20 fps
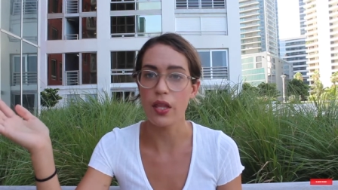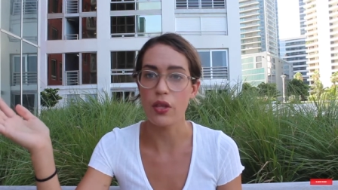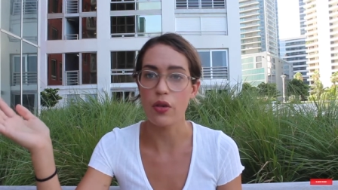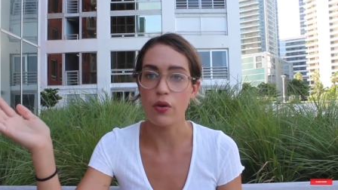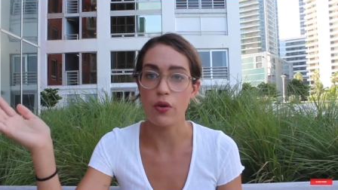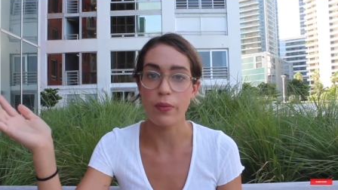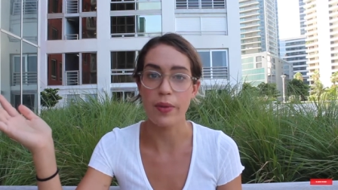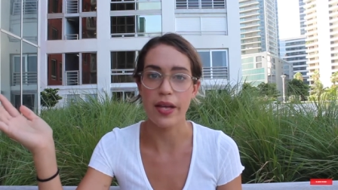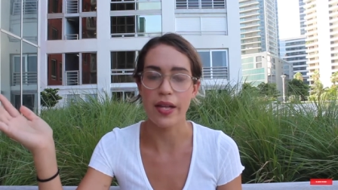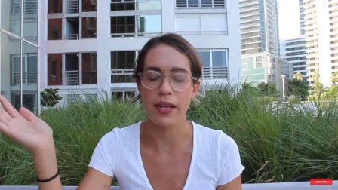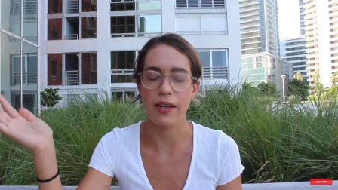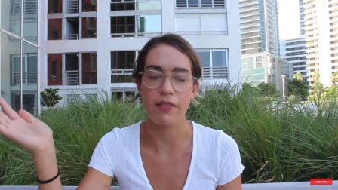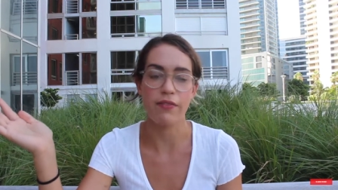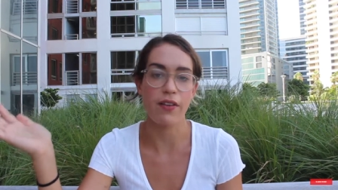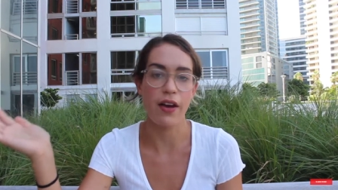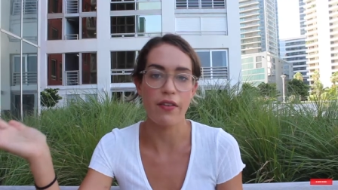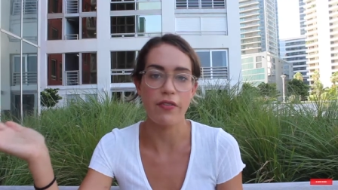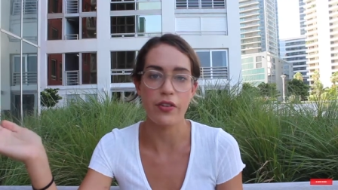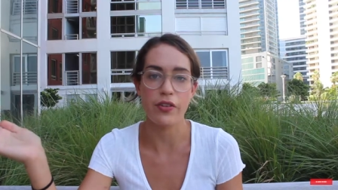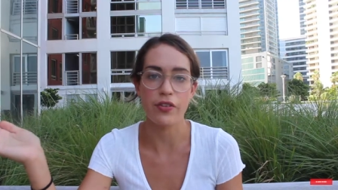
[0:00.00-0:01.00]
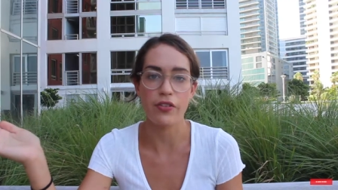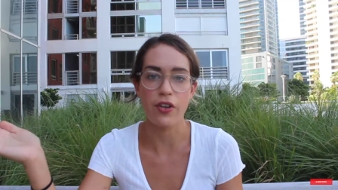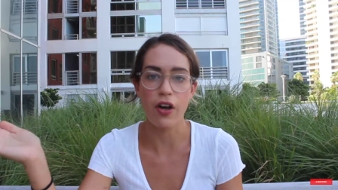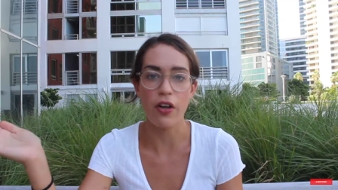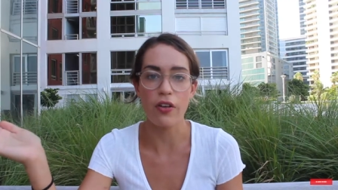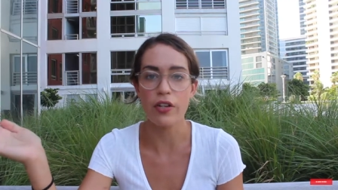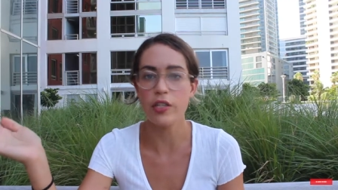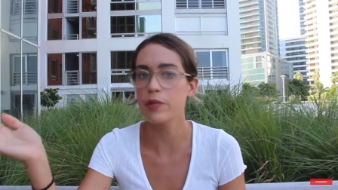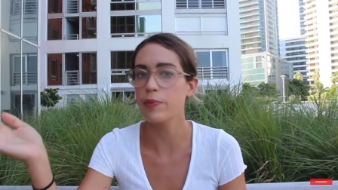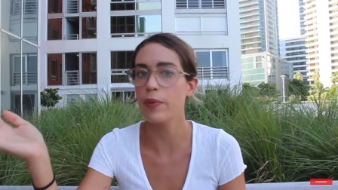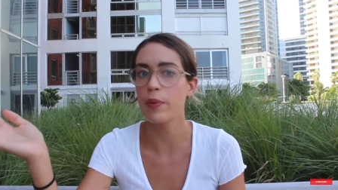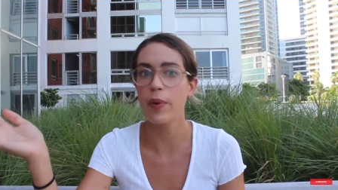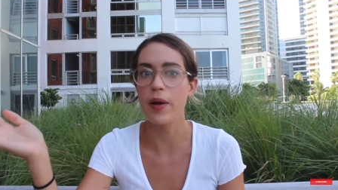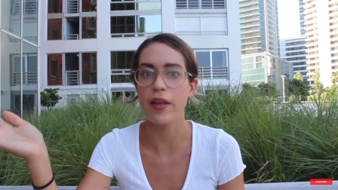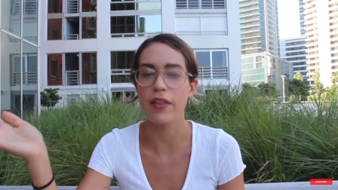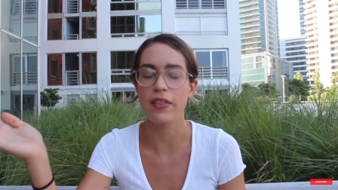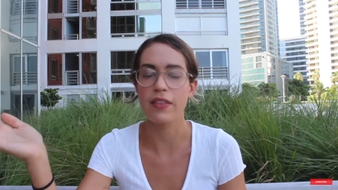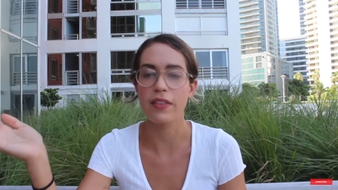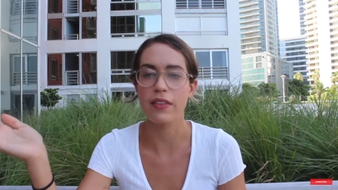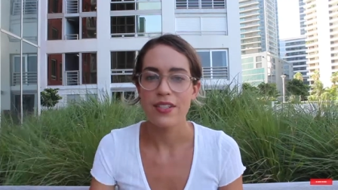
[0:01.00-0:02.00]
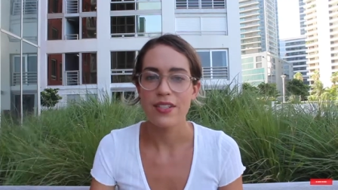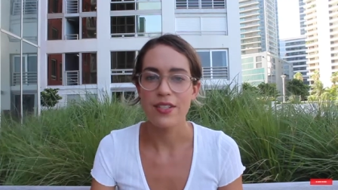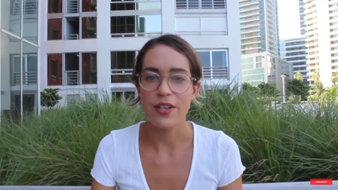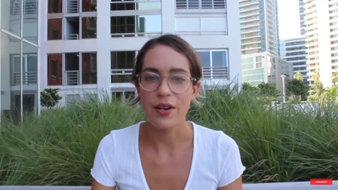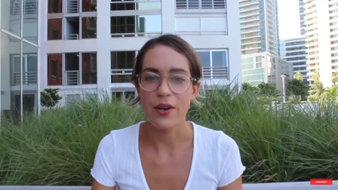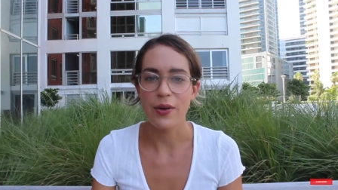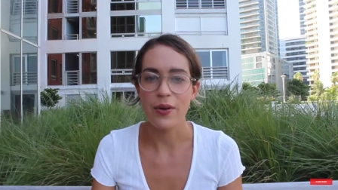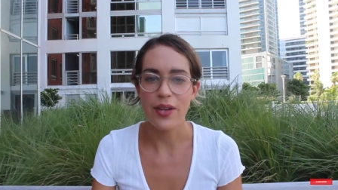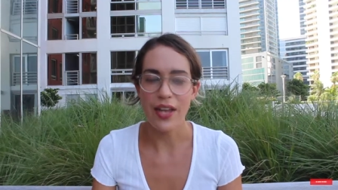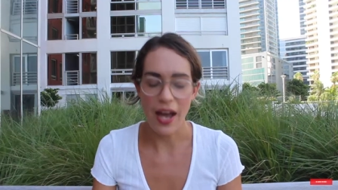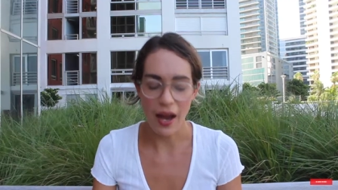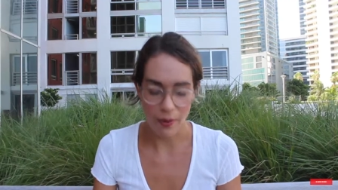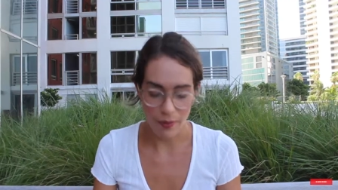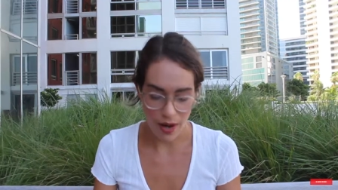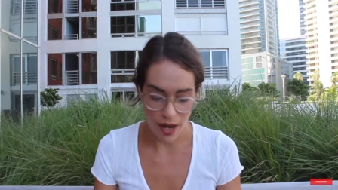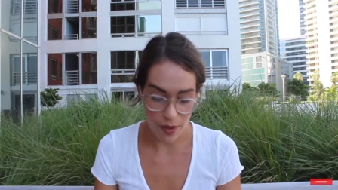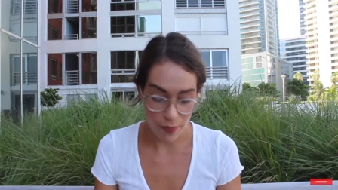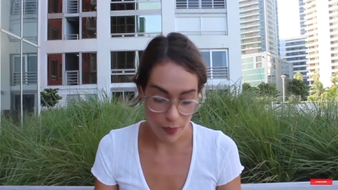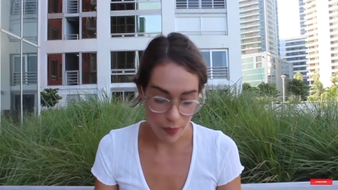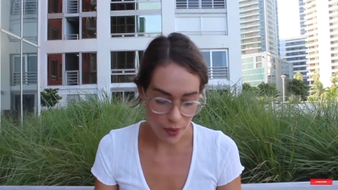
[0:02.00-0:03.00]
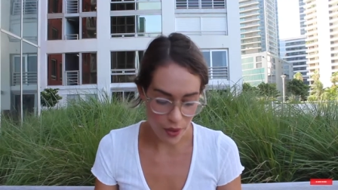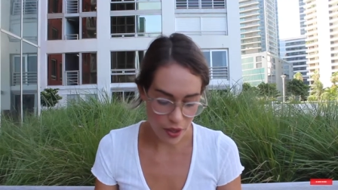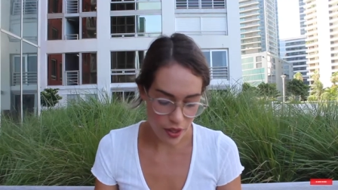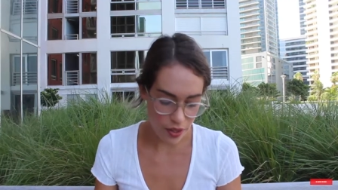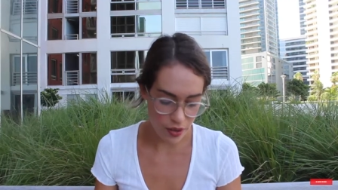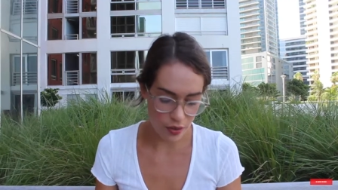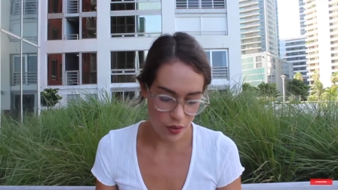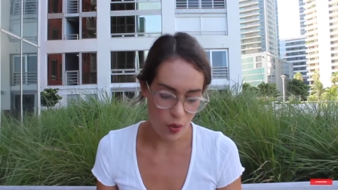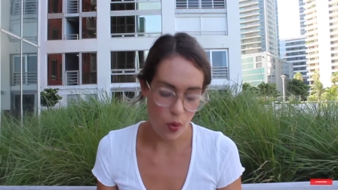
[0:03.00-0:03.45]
you can make like five hundred dollars per month. So yeah, write a book.